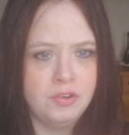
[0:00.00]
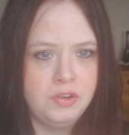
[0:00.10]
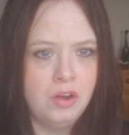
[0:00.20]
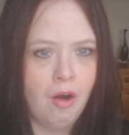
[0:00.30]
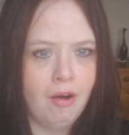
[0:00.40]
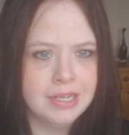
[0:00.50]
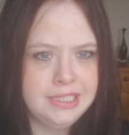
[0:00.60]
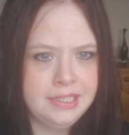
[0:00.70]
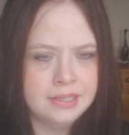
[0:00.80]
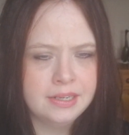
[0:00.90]

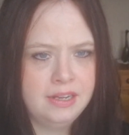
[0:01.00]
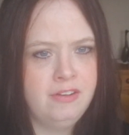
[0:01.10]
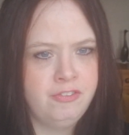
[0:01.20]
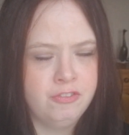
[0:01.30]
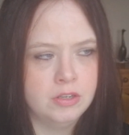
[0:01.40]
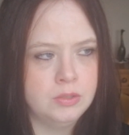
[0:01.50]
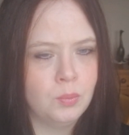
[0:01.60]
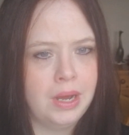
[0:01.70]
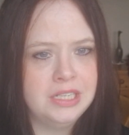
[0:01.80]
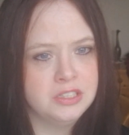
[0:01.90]
9 different
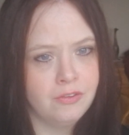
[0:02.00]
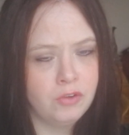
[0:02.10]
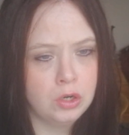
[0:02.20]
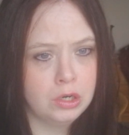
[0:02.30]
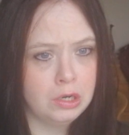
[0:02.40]
ways of